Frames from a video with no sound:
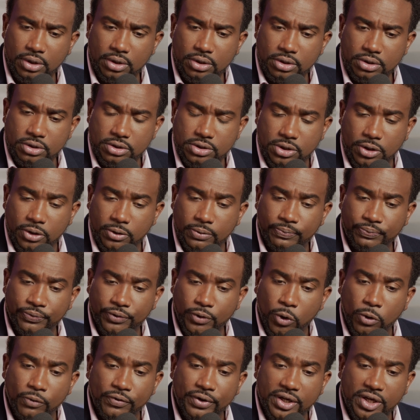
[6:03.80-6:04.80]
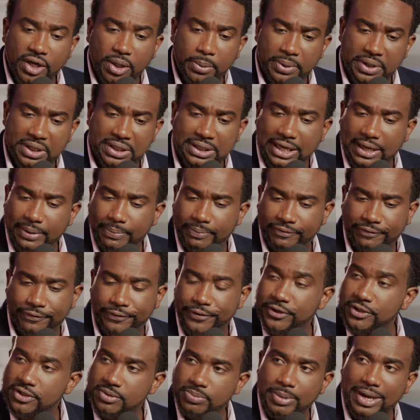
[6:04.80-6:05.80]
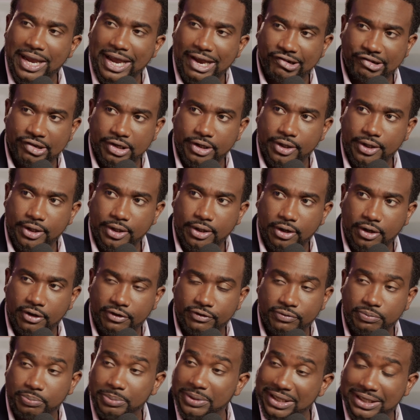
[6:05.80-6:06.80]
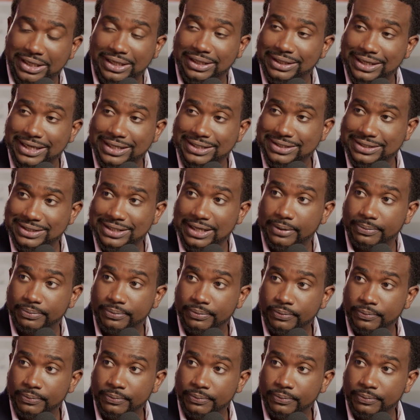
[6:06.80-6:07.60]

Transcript: So overcoming that first barrier of making that step